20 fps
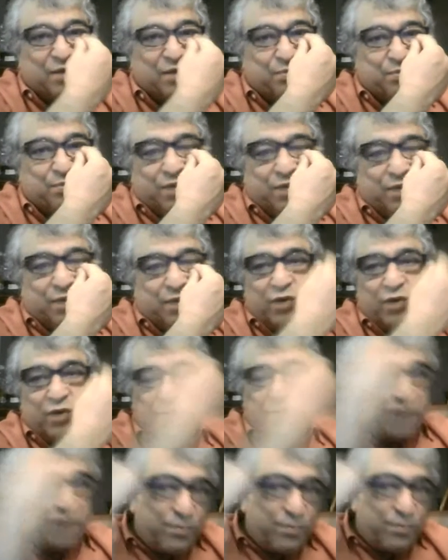Right. But
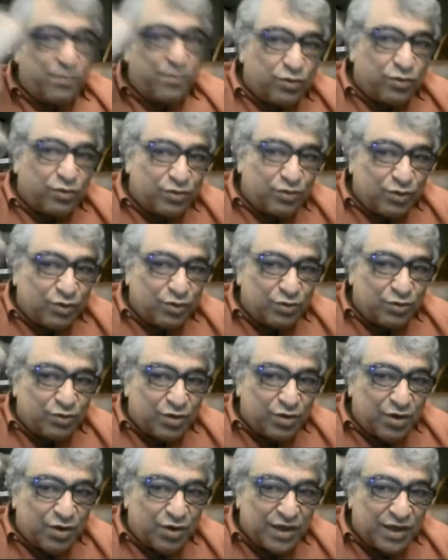people
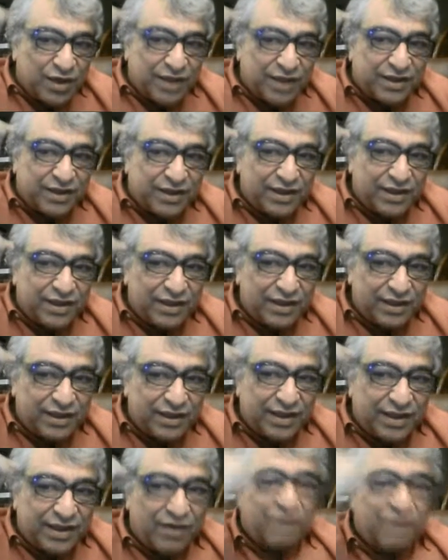don't turn that
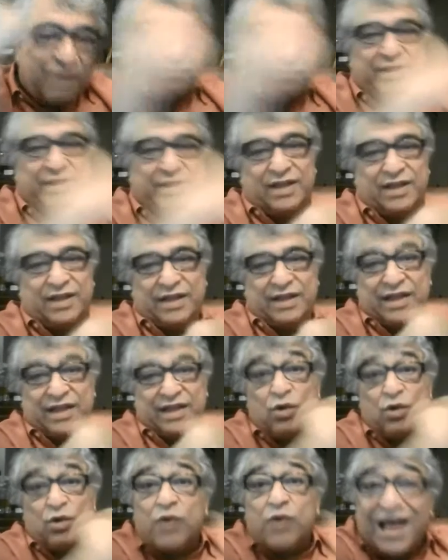thing off and, and
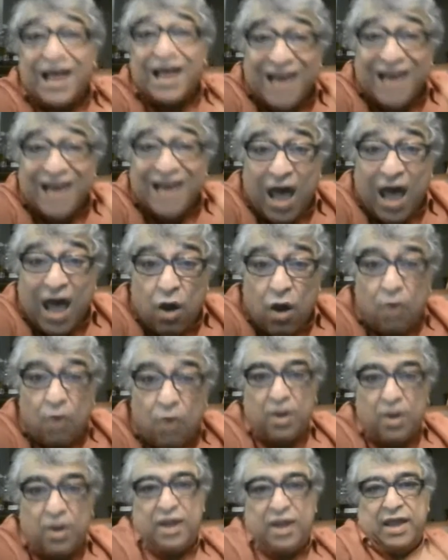they don't allow
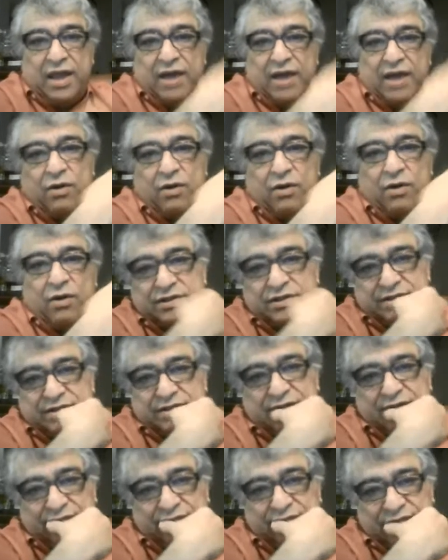and all this
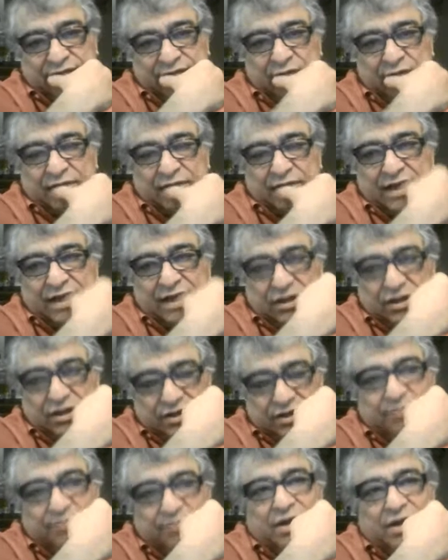stuff. You know,
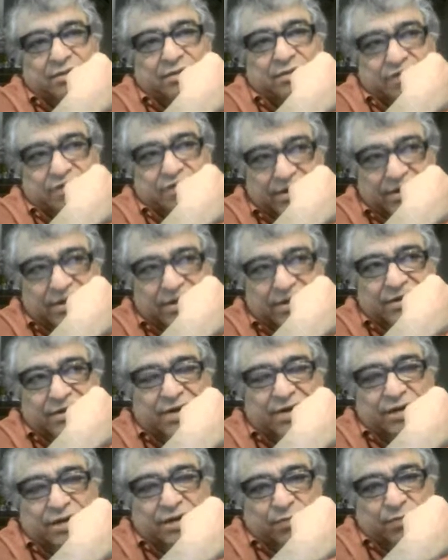sometimes it
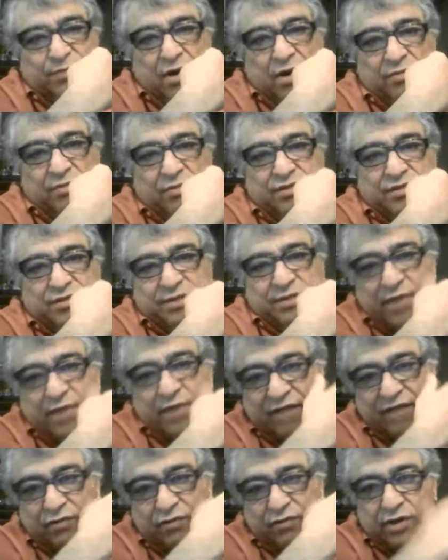creates problems. They may
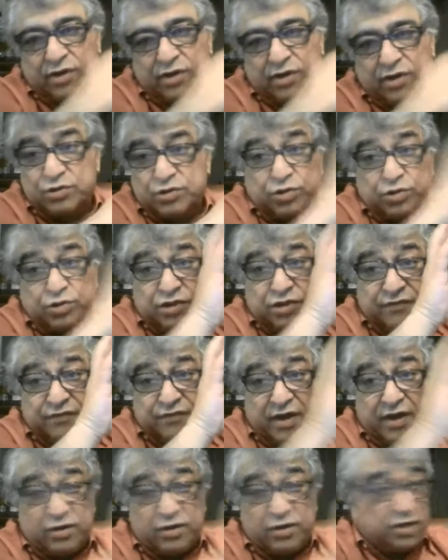have questions, which is
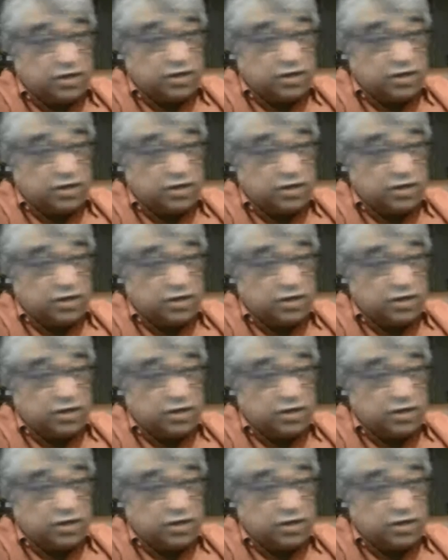fine.